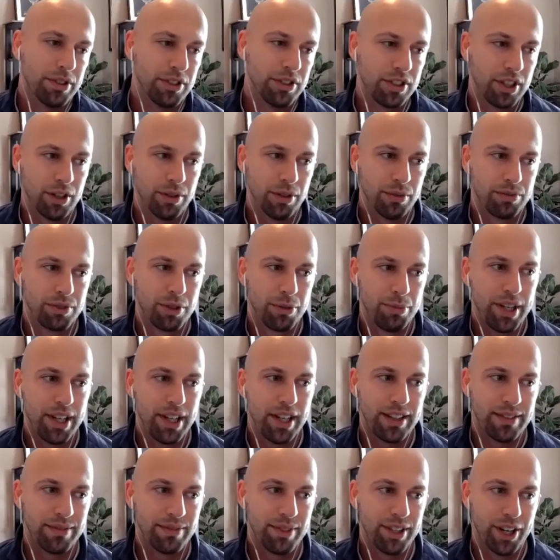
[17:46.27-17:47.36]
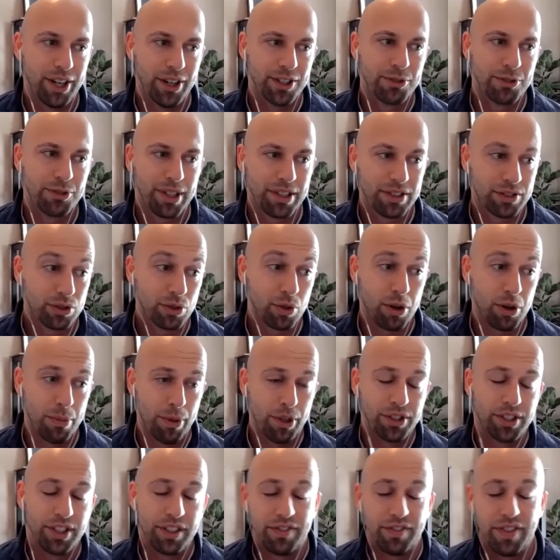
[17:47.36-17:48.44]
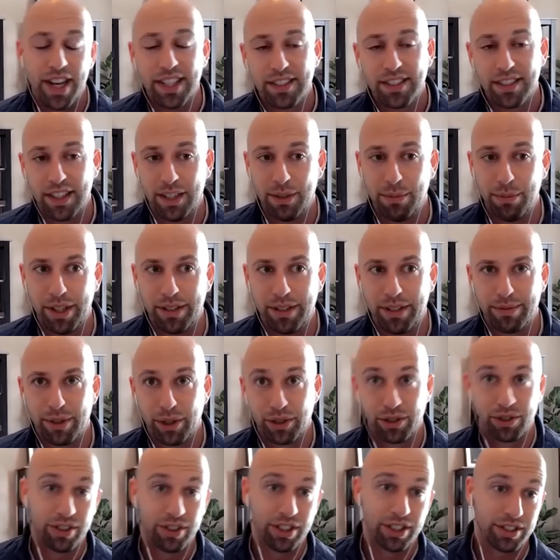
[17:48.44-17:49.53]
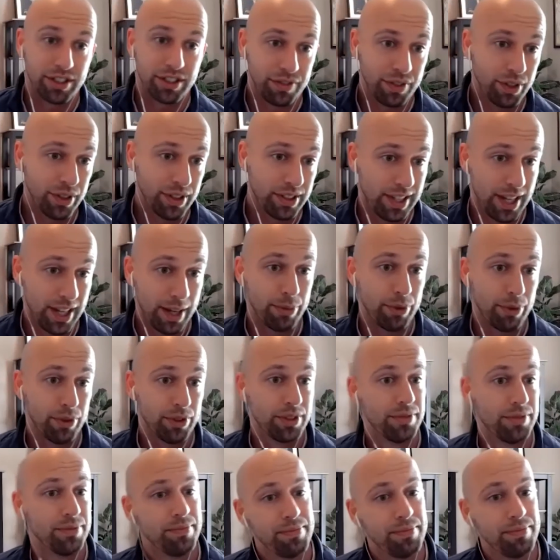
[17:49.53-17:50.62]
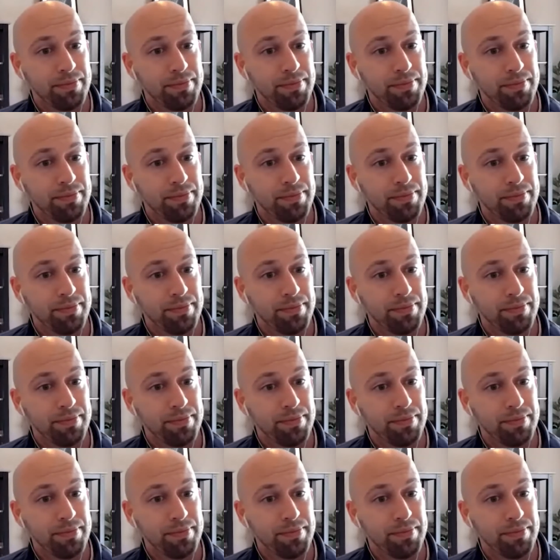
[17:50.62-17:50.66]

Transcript: And so to me, you know, it's been sort of multifaceted, but those are just a few examples.